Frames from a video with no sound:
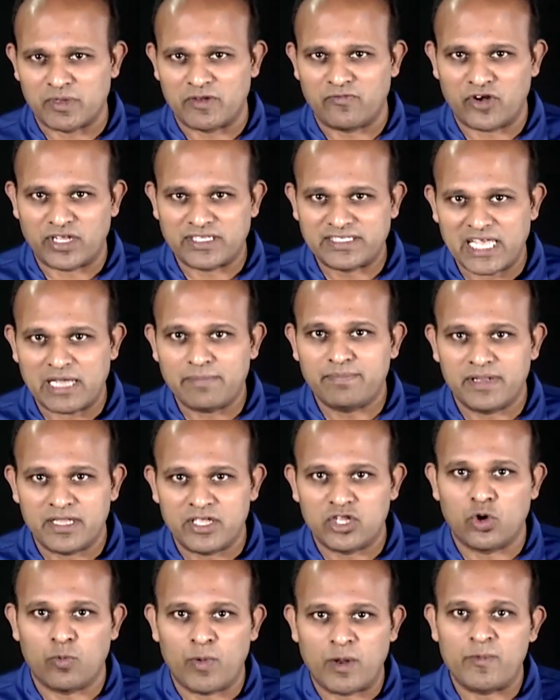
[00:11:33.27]
For example,
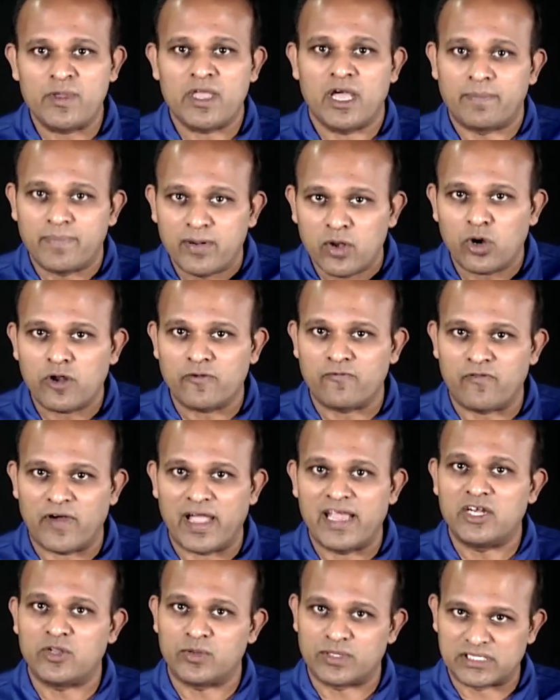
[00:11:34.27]
when we upload a
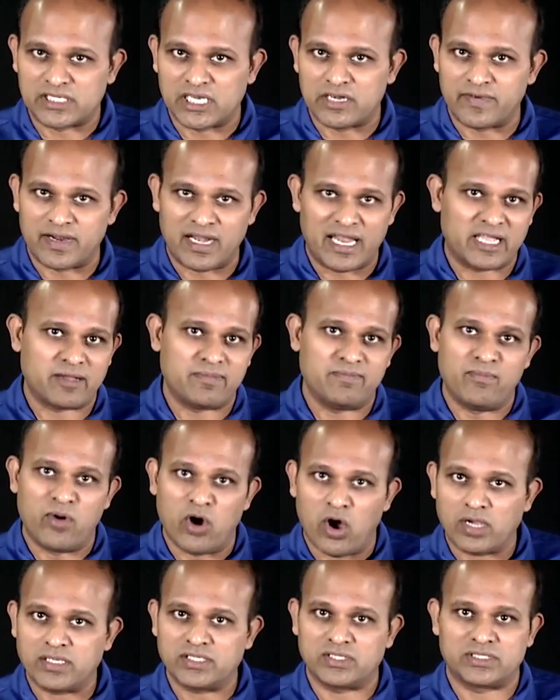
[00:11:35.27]
file to a server like
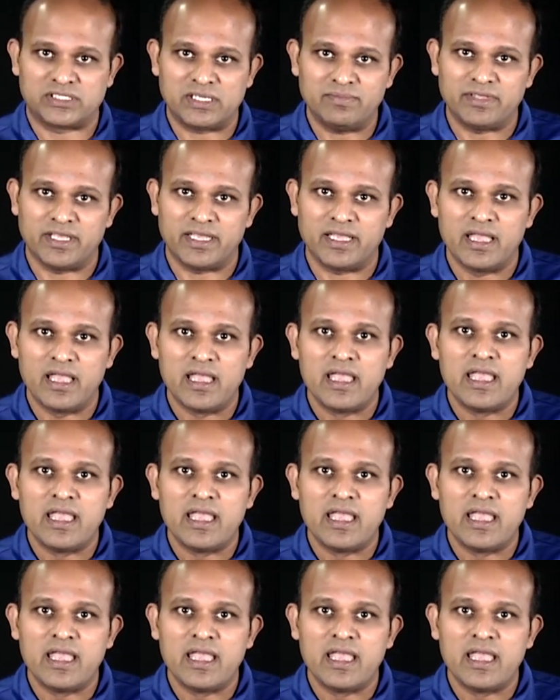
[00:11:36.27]
Box or something,